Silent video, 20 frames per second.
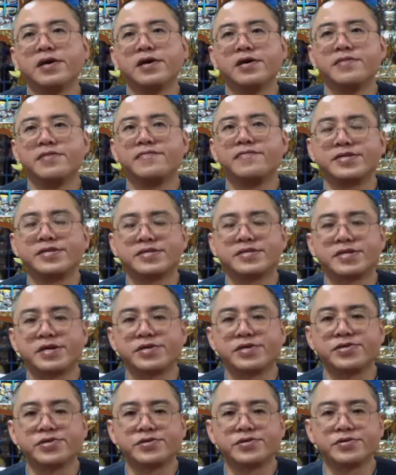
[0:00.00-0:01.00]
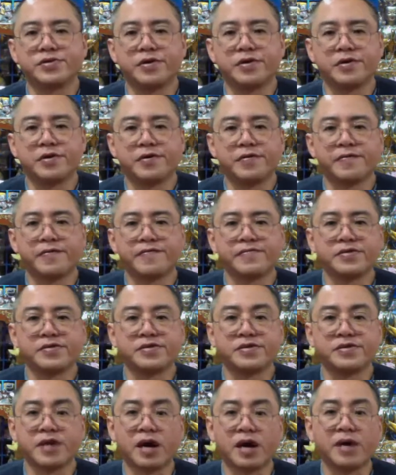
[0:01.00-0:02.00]
investigation of the
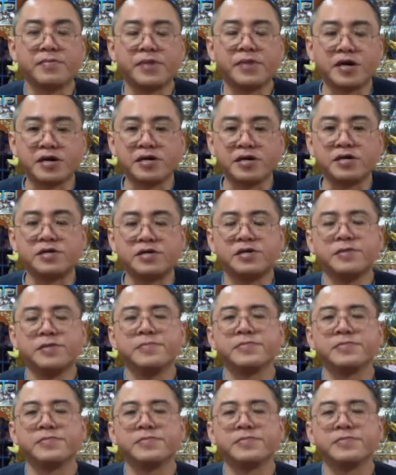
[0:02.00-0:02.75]
Dharma,